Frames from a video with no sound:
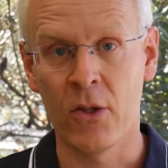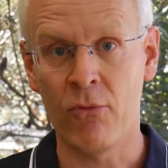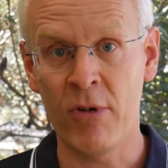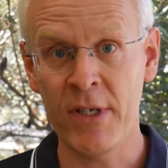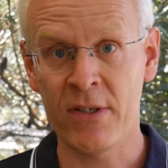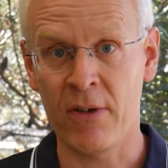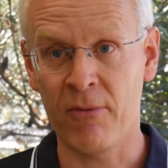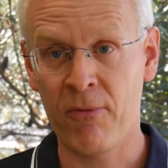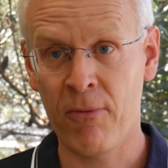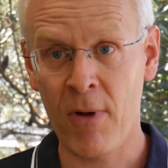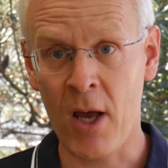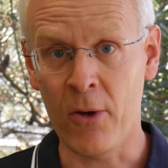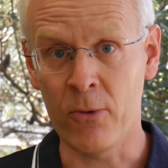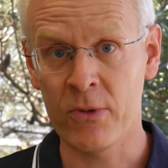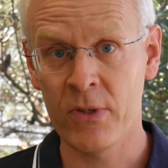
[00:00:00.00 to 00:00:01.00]
The reason it
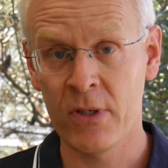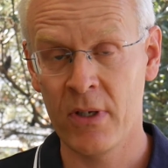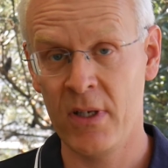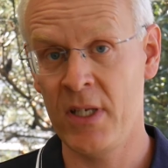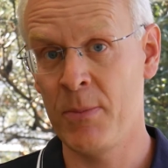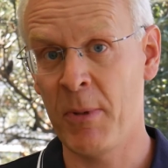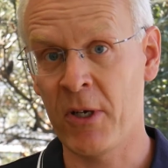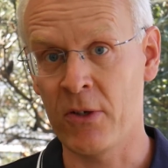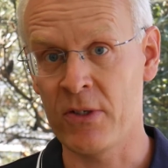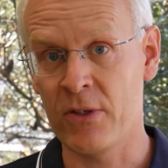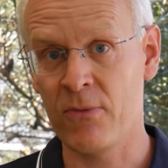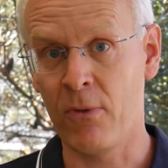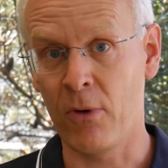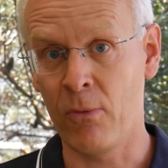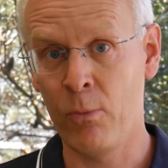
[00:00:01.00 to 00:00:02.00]
floats is because it's
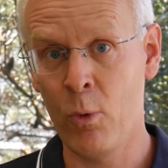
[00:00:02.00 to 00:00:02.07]
full of